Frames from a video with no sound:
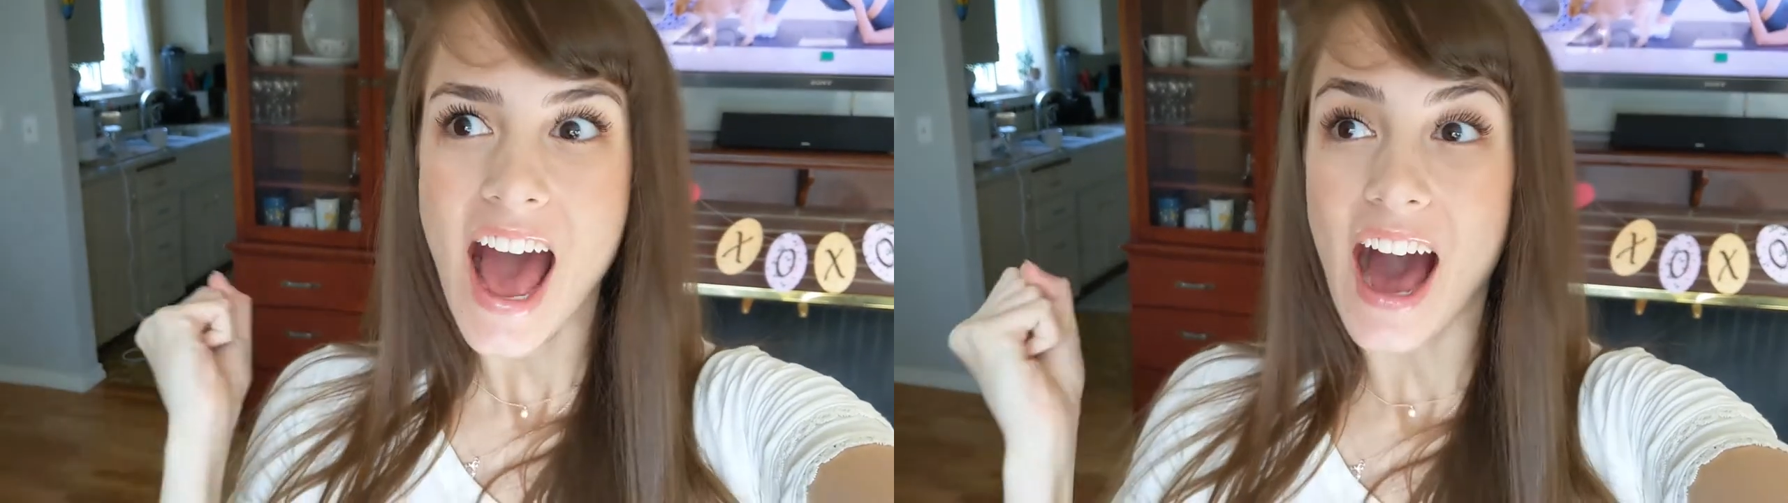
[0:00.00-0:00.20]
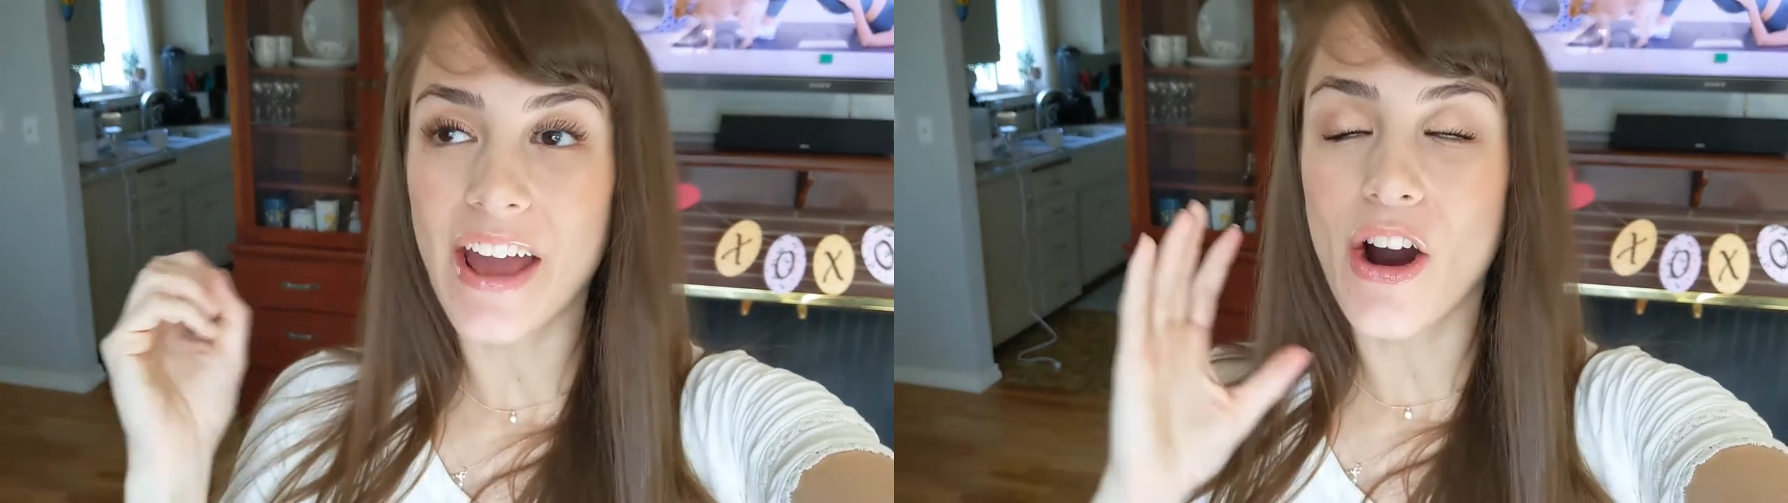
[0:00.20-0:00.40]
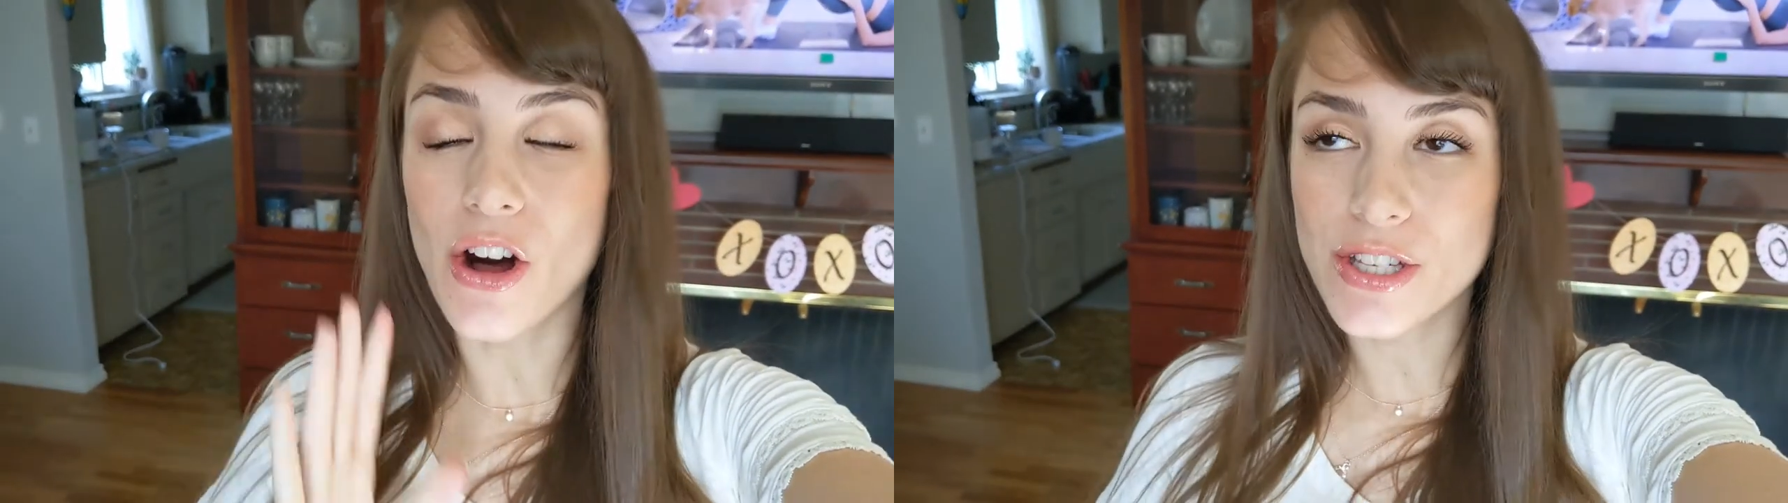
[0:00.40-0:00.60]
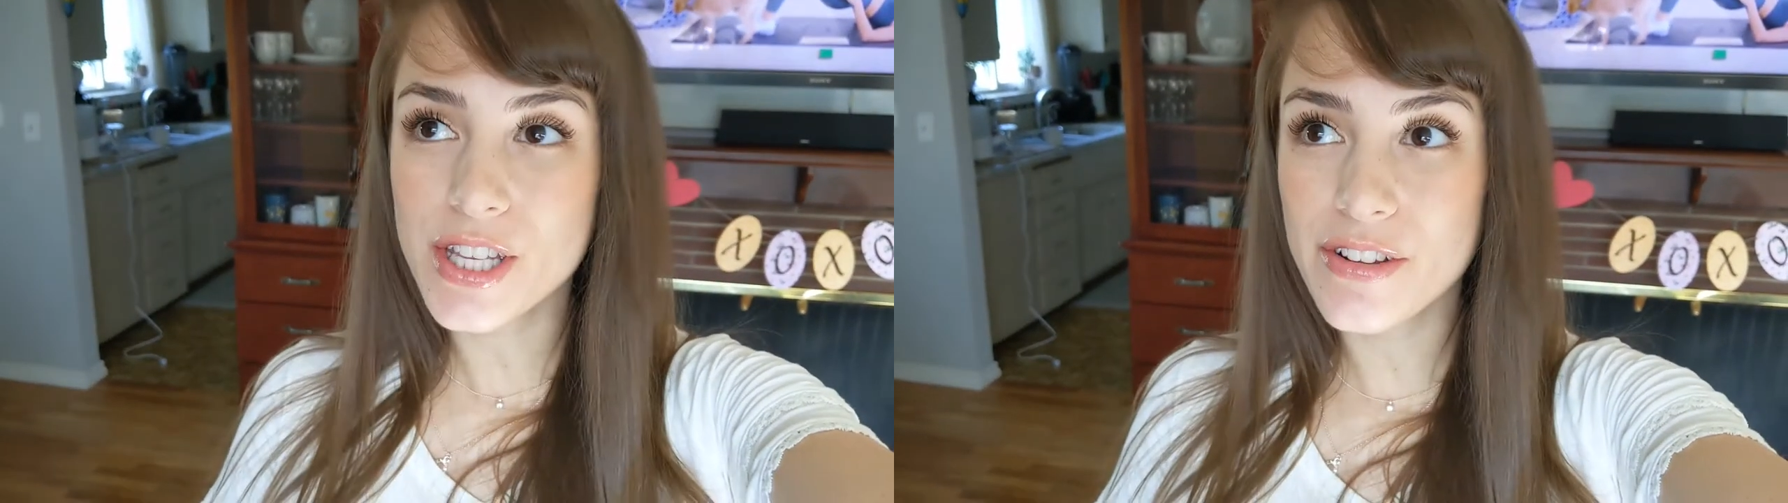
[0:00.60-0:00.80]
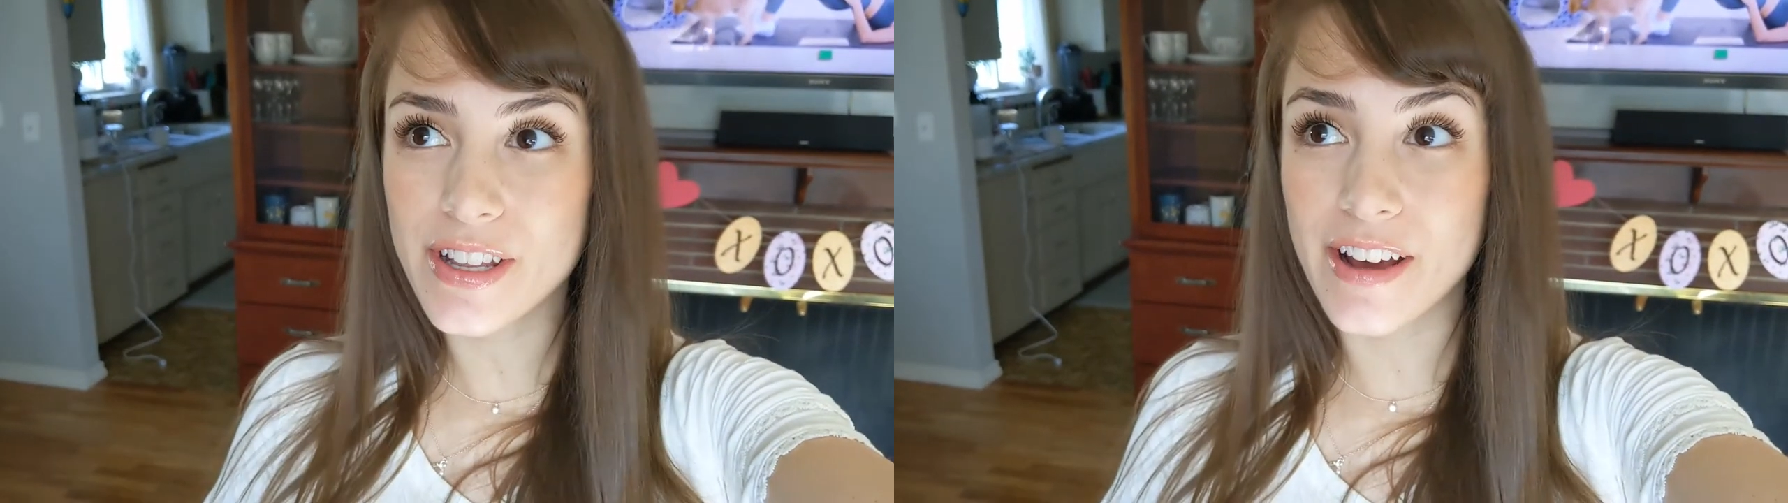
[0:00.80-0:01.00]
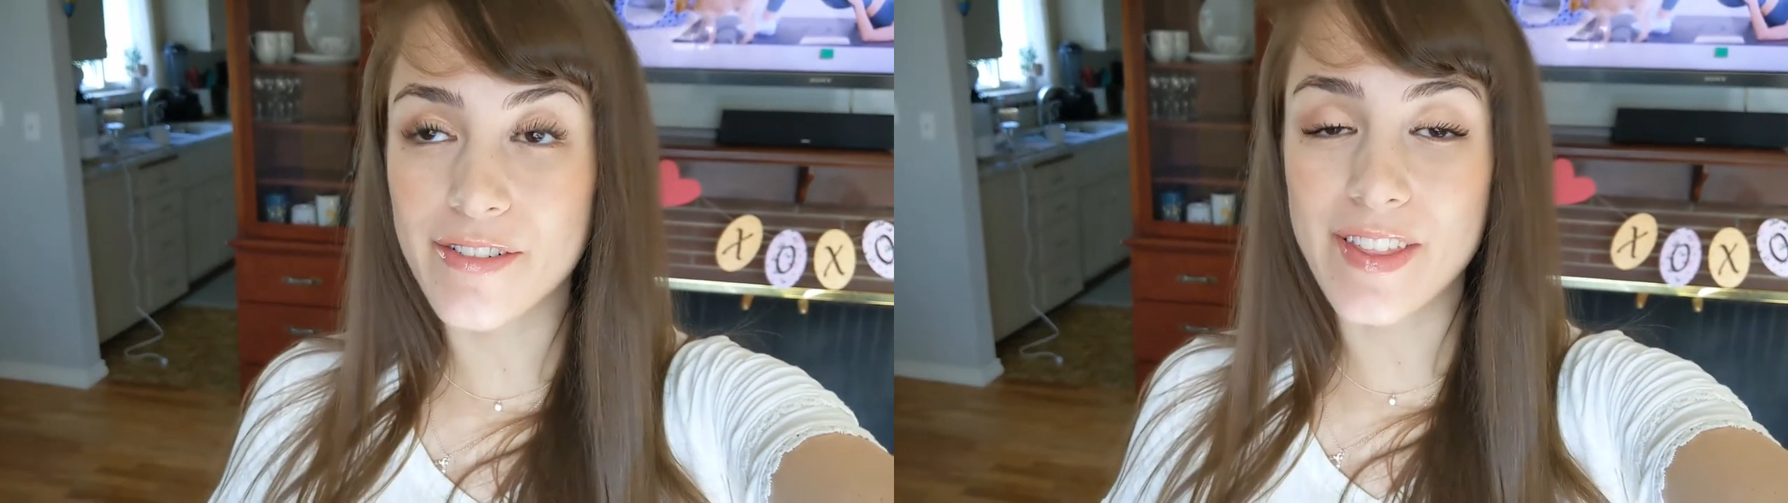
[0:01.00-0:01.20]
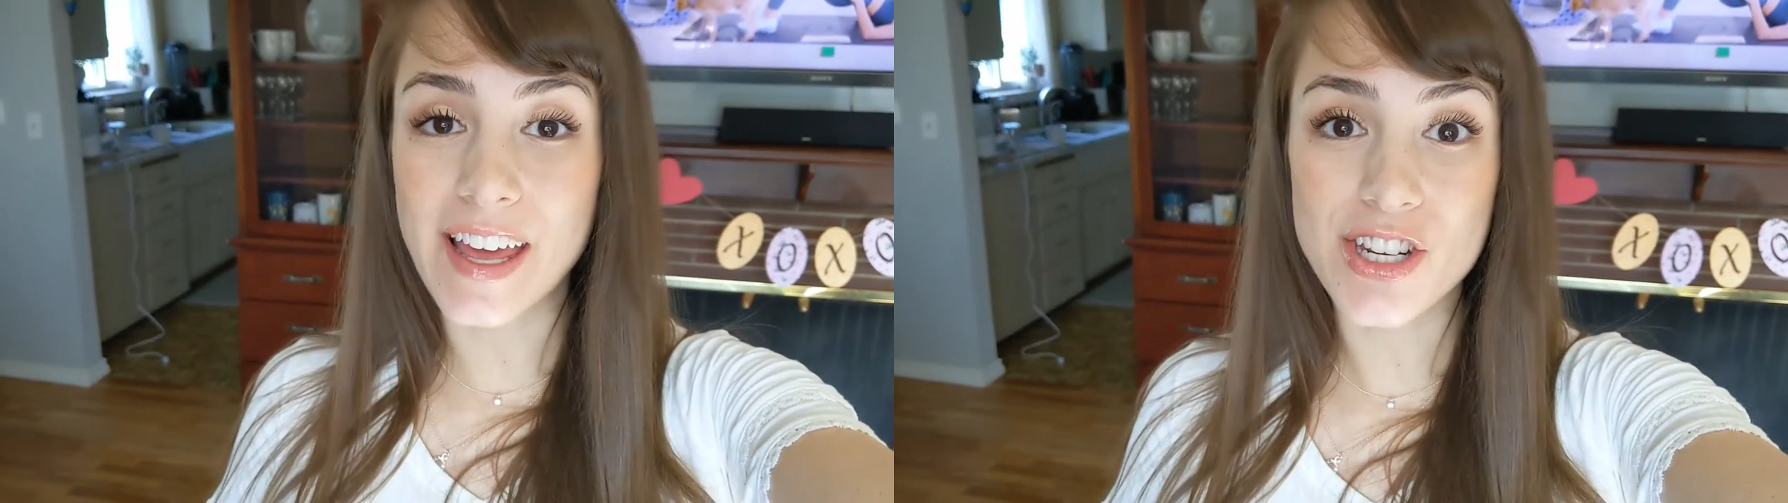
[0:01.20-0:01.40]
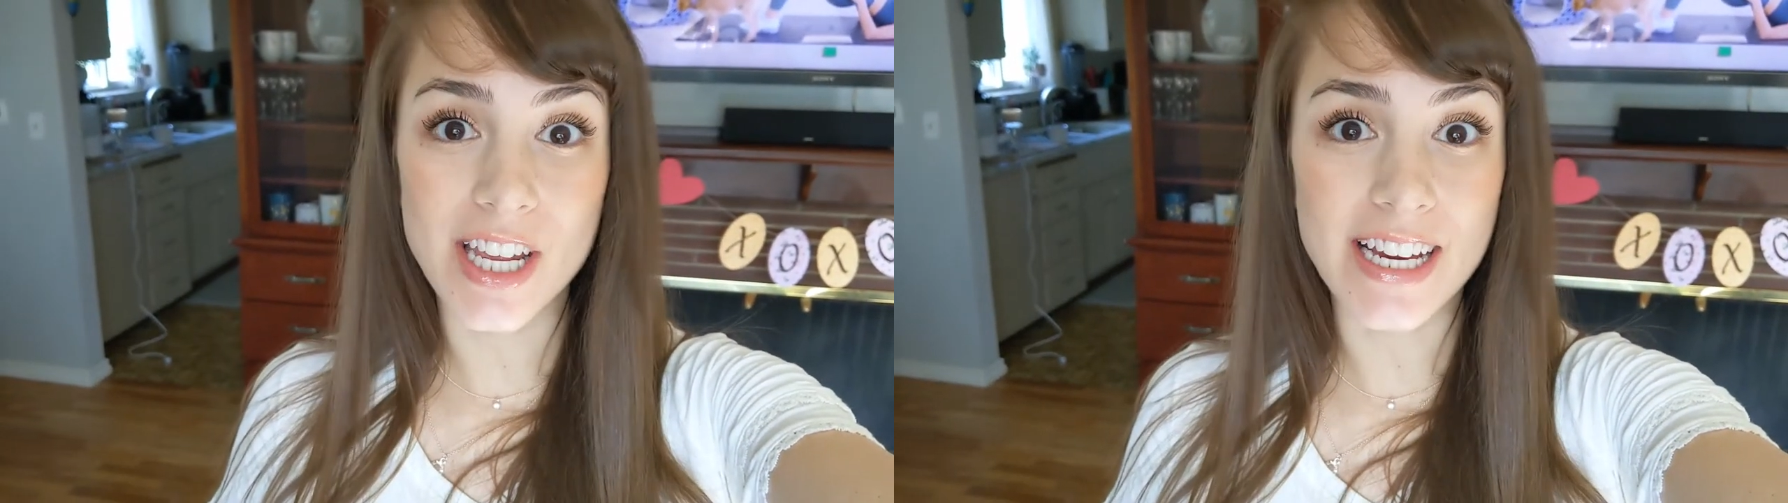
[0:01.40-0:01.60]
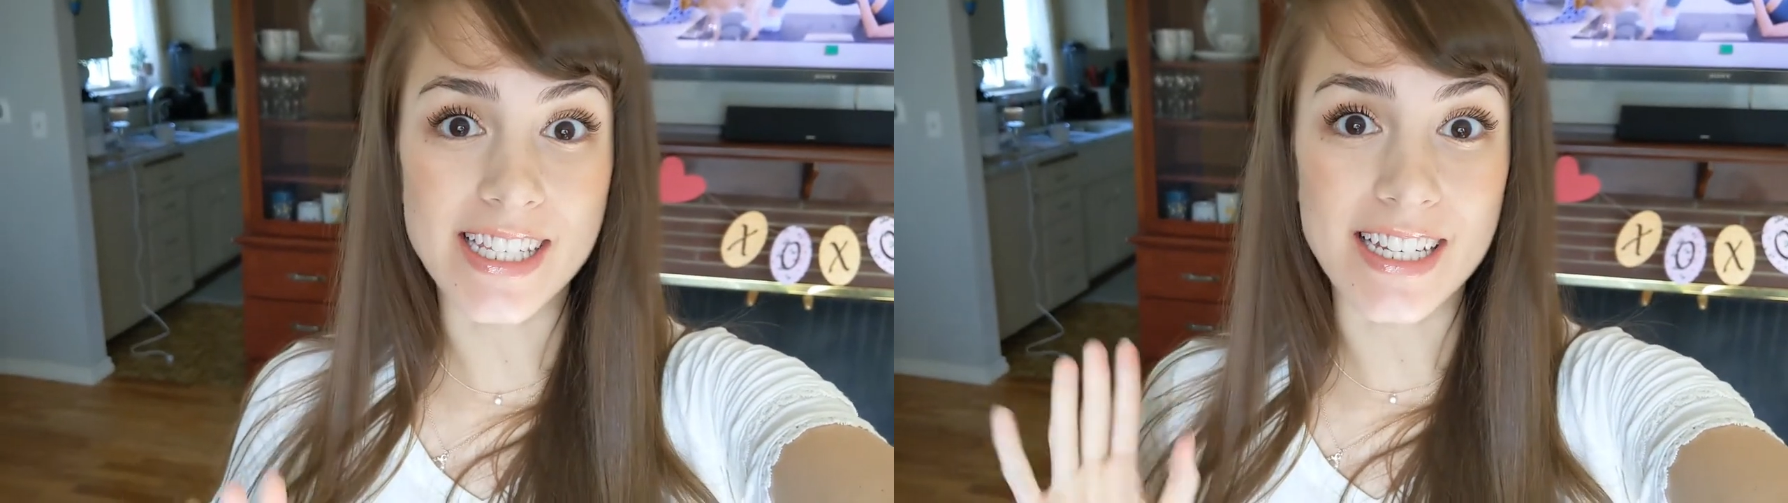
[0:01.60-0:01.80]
I also love that she has